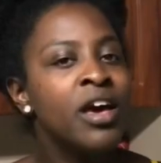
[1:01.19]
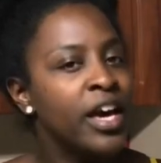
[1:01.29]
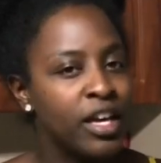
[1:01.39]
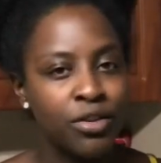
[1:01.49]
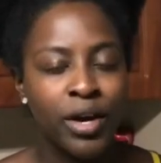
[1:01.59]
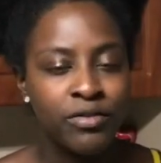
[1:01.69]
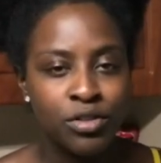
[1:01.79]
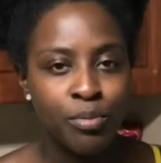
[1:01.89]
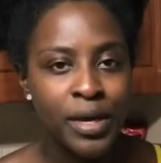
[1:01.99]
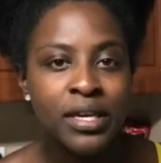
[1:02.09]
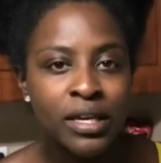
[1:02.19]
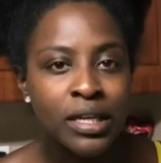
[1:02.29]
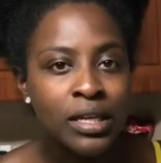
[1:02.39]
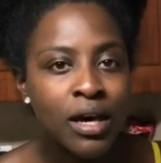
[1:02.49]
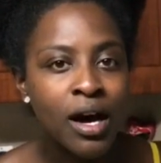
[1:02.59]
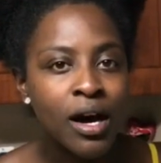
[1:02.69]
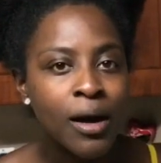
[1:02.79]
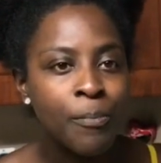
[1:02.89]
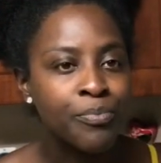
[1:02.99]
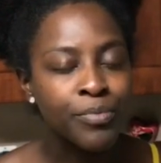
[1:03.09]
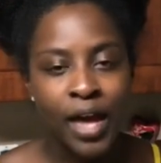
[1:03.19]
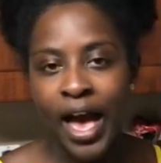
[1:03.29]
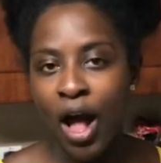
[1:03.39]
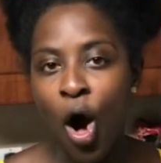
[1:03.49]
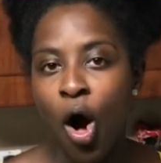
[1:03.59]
And you don't have to do bacon at